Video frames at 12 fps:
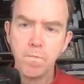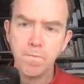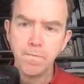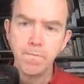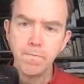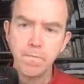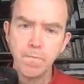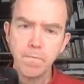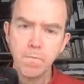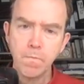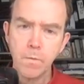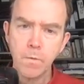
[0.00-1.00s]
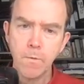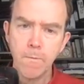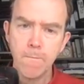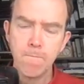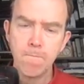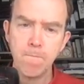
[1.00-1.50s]

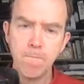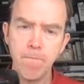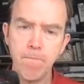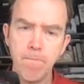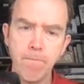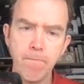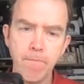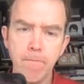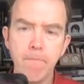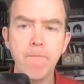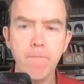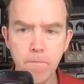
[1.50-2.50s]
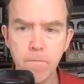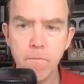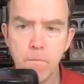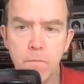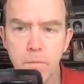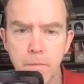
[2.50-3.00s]

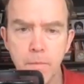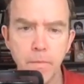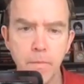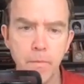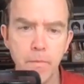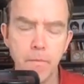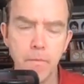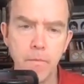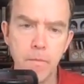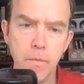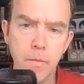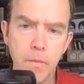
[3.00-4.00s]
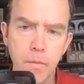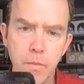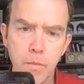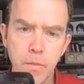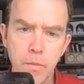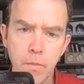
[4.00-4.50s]

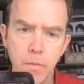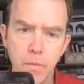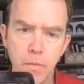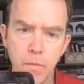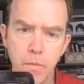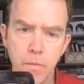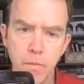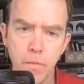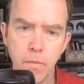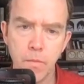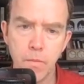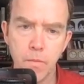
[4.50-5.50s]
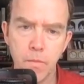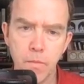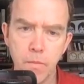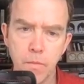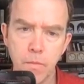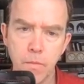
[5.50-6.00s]

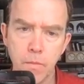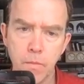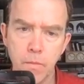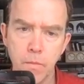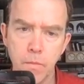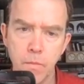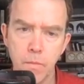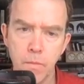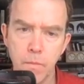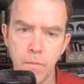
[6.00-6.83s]
No words are spoken by the person on screen.